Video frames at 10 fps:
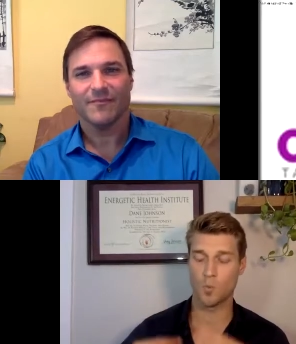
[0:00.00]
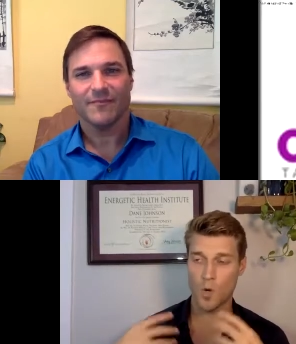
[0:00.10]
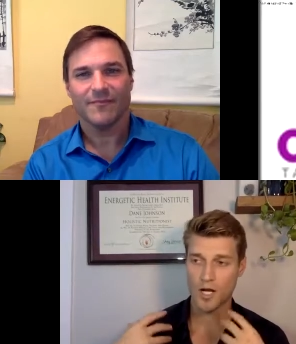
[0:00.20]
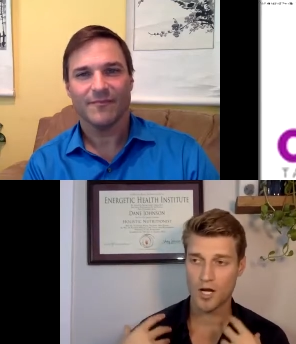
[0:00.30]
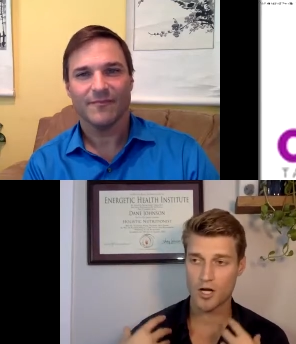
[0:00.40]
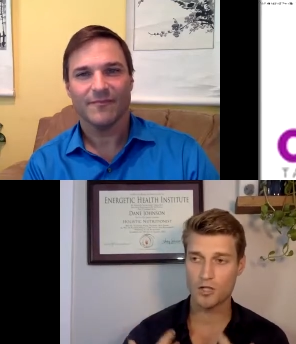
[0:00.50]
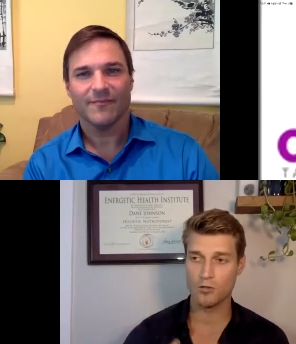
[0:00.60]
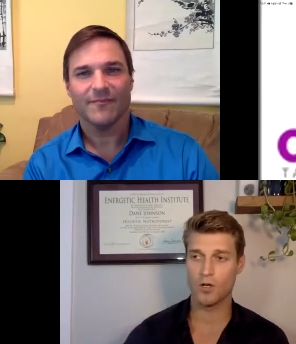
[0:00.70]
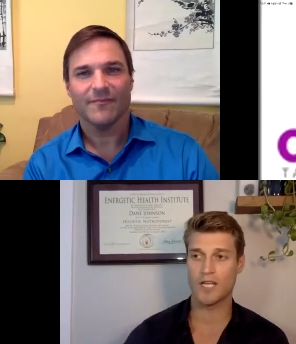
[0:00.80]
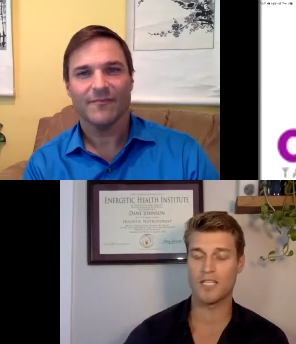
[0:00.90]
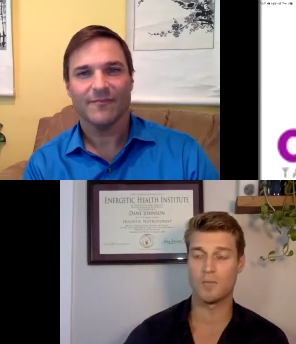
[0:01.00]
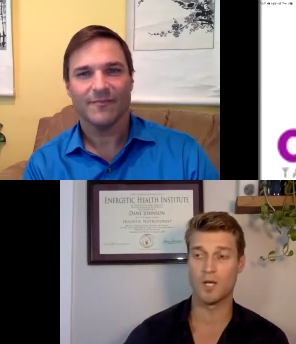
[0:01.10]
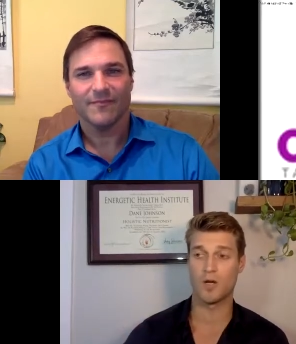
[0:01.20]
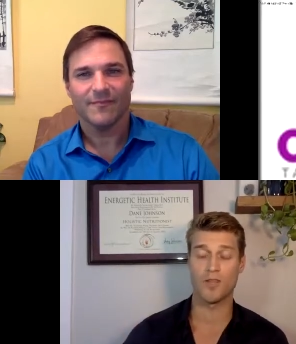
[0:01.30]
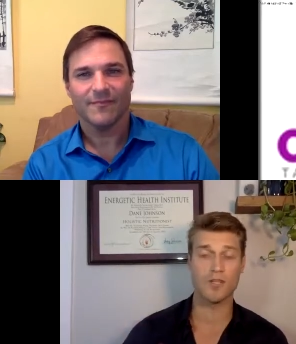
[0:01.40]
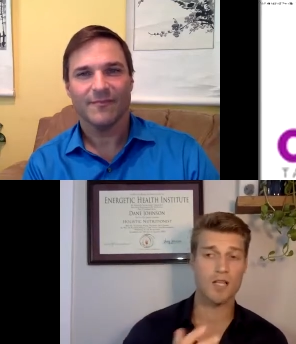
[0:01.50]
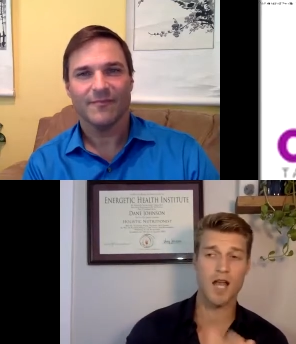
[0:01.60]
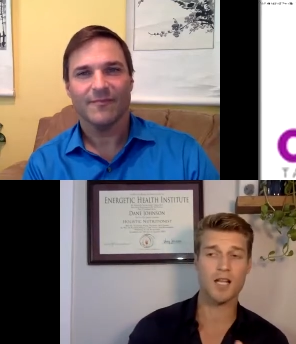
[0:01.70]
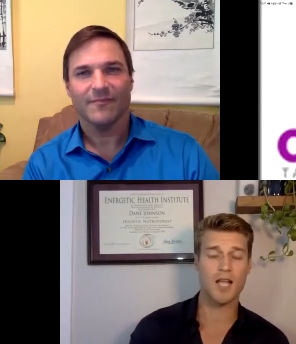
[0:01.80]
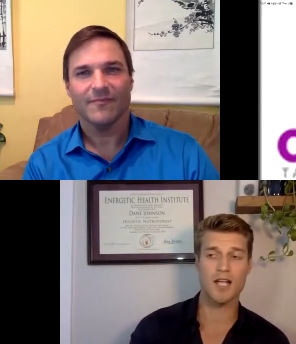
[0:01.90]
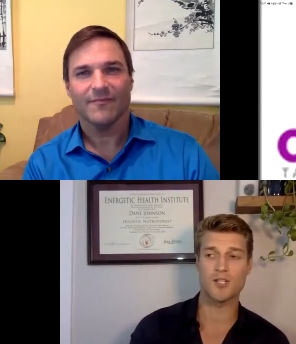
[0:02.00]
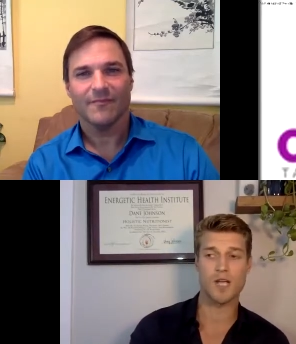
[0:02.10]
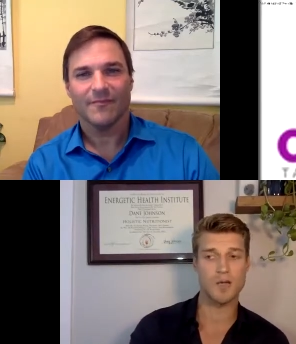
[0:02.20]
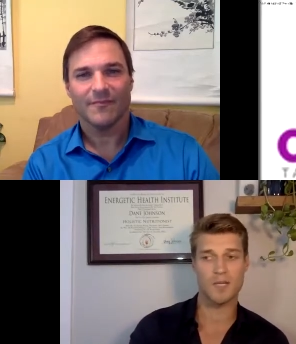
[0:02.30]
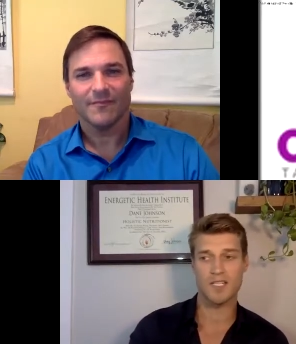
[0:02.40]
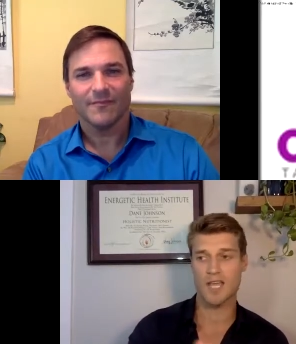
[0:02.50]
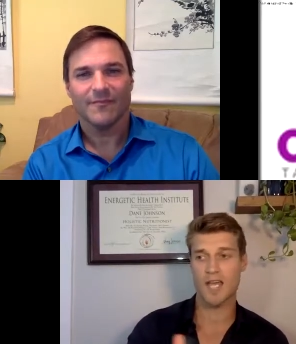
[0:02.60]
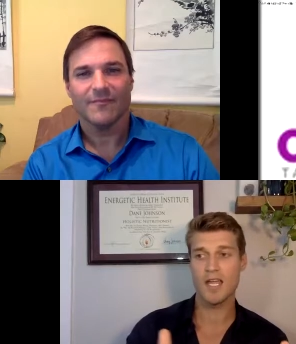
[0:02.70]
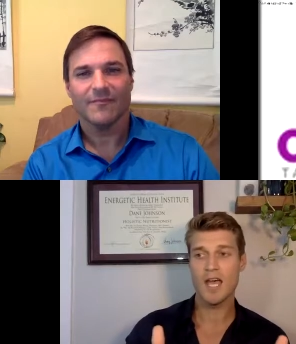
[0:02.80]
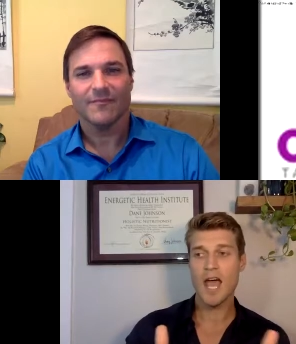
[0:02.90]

Speaker 1: What are you looking to build? And there's a lot of clients who come to me and say,